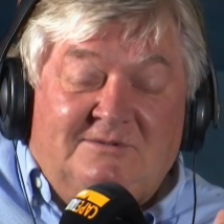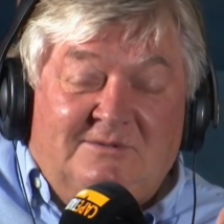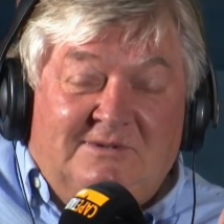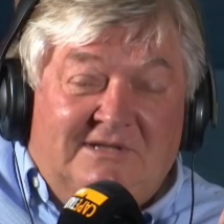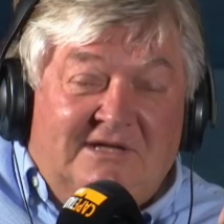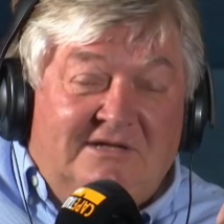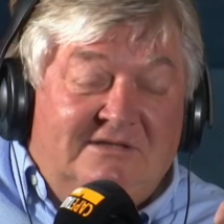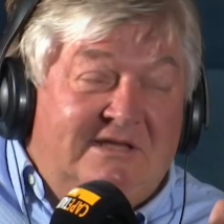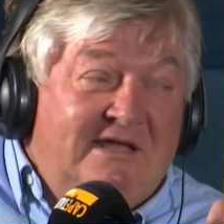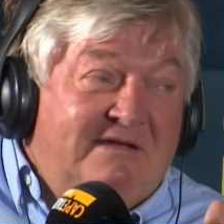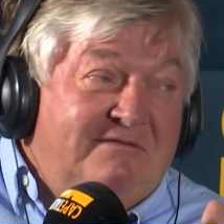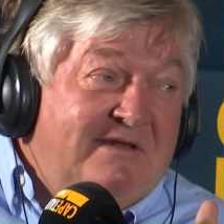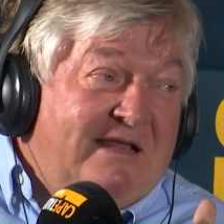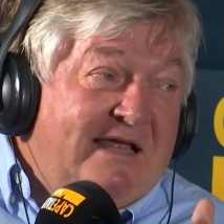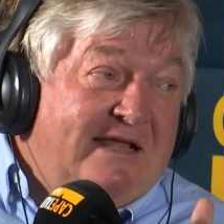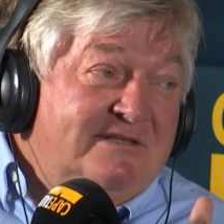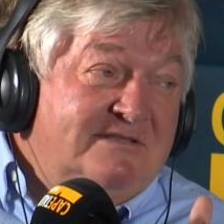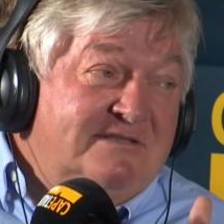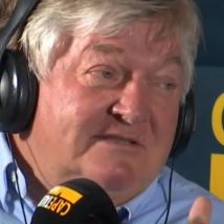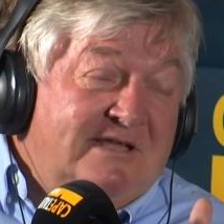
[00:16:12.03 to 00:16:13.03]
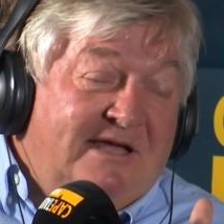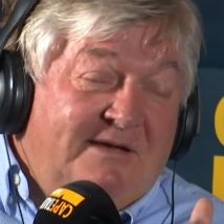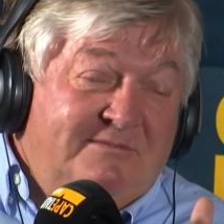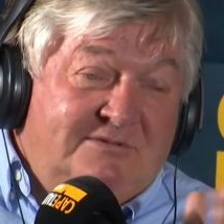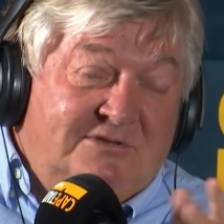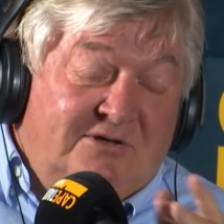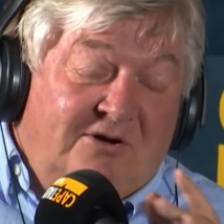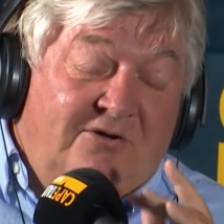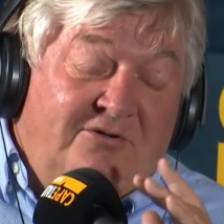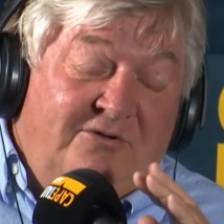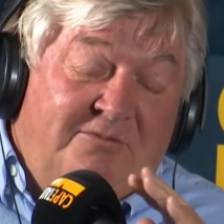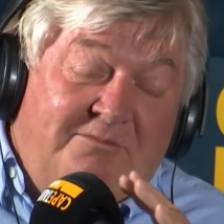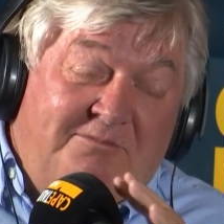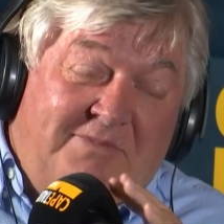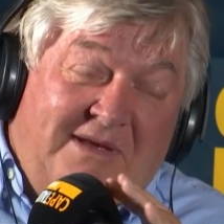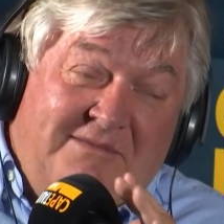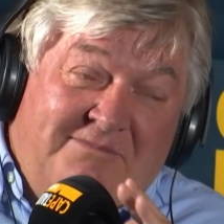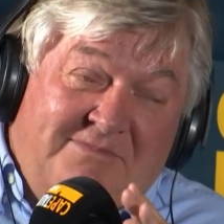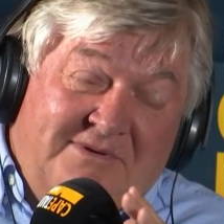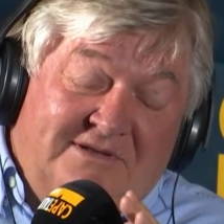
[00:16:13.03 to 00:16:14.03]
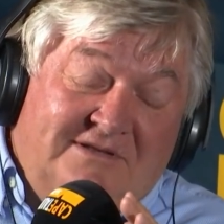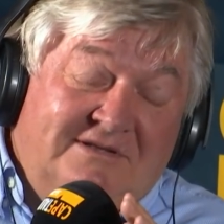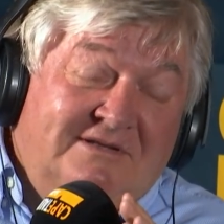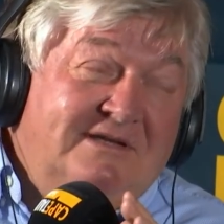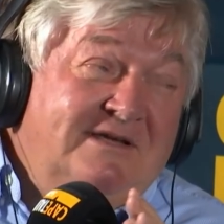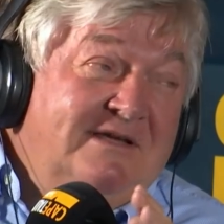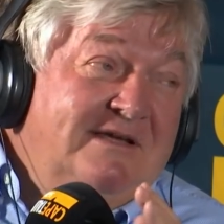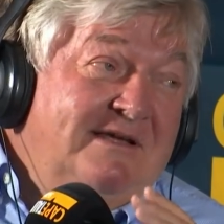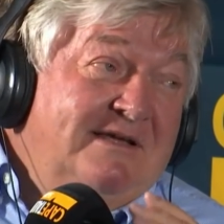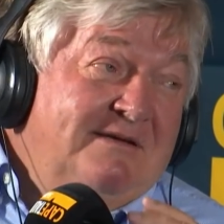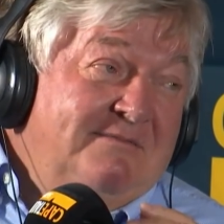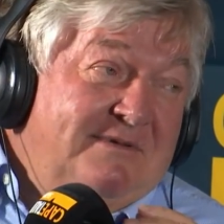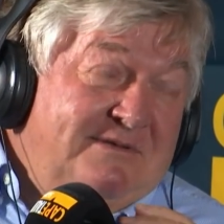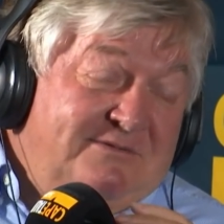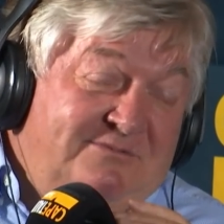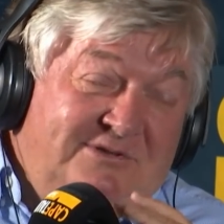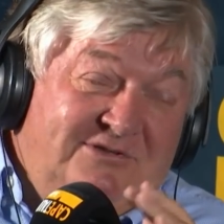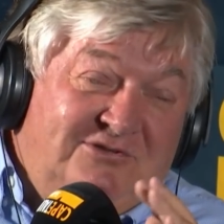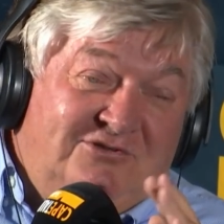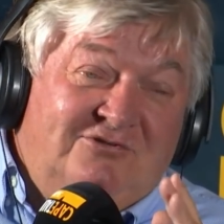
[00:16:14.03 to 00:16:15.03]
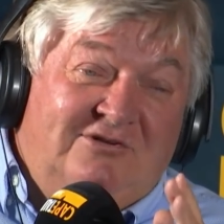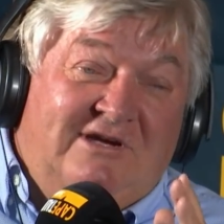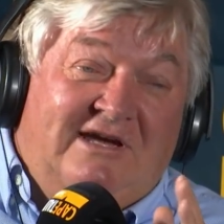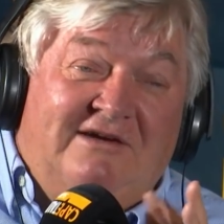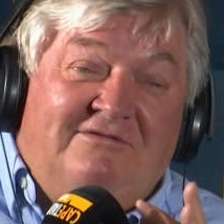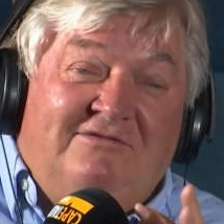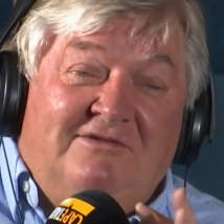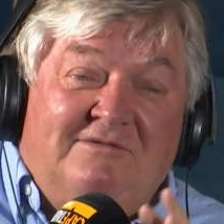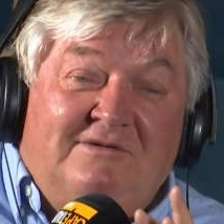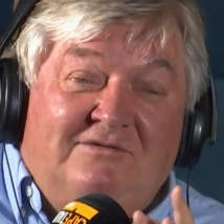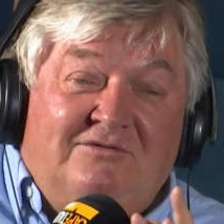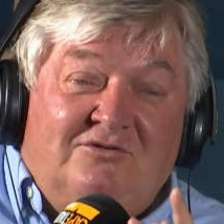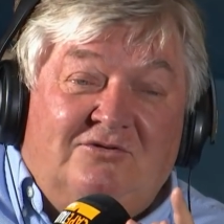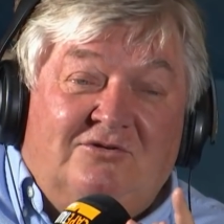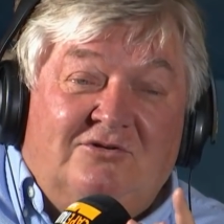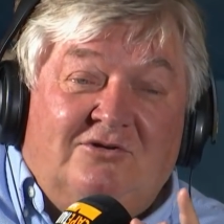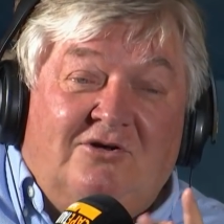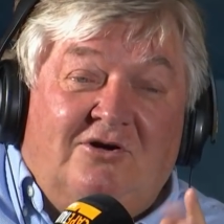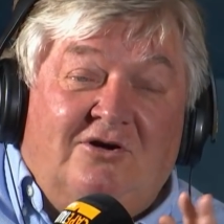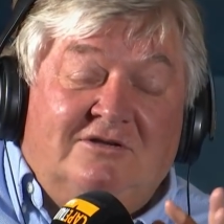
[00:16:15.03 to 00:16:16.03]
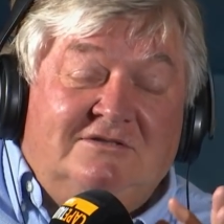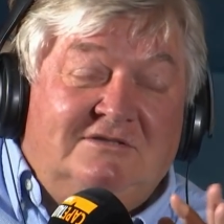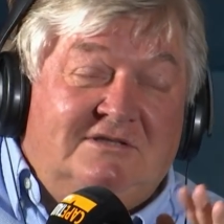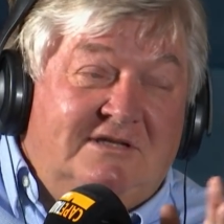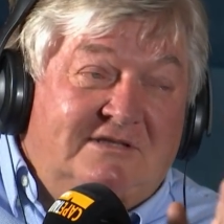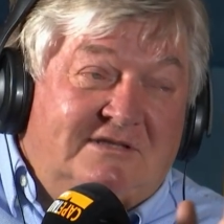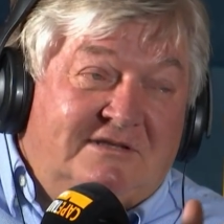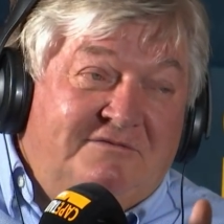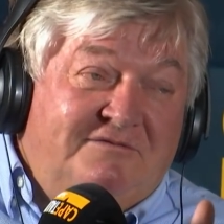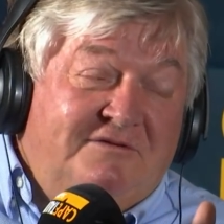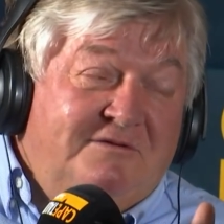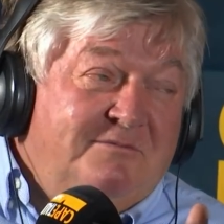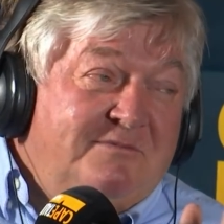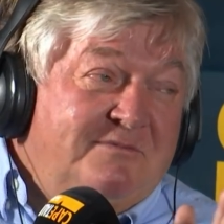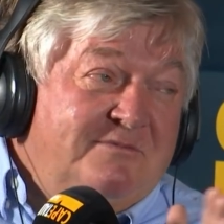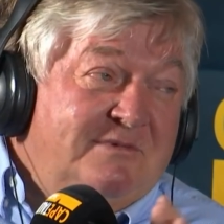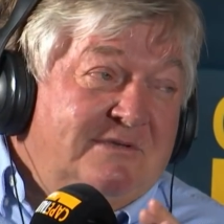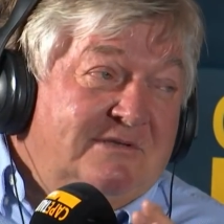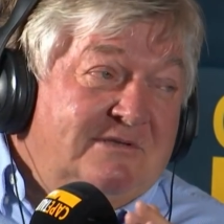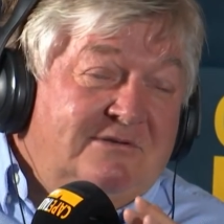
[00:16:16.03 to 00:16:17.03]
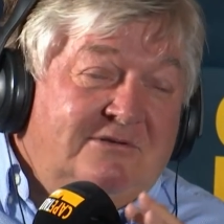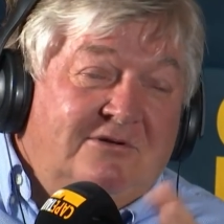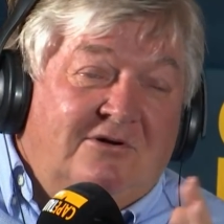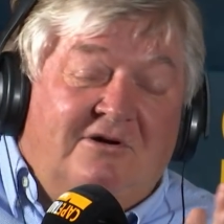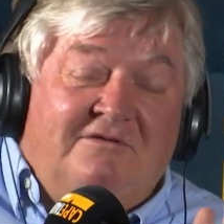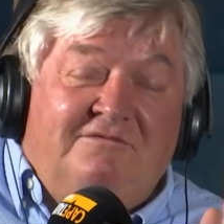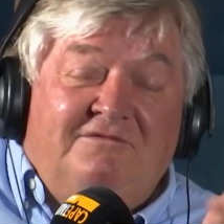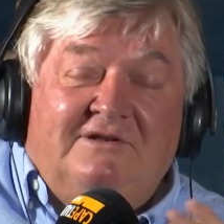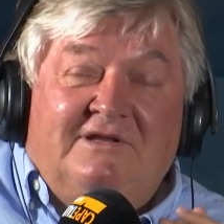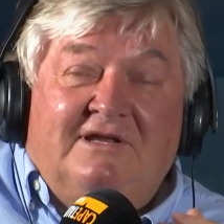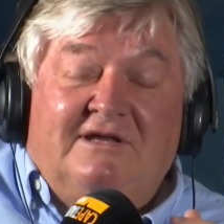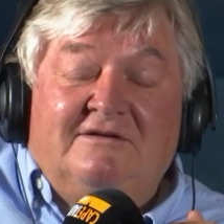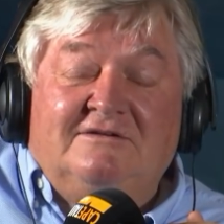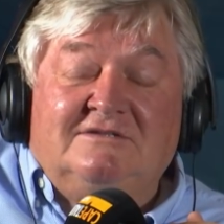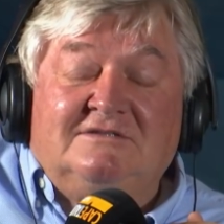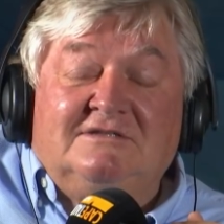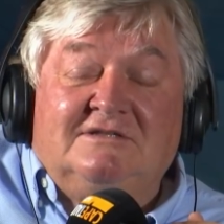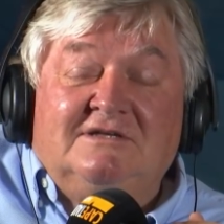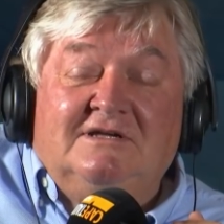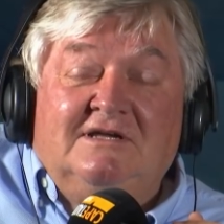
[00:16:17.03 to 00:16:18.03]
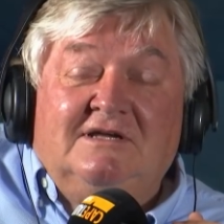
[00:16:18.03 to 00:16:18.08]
We don't have lunch times on paper, but we do have them. If you can ask, they differ between half an hour.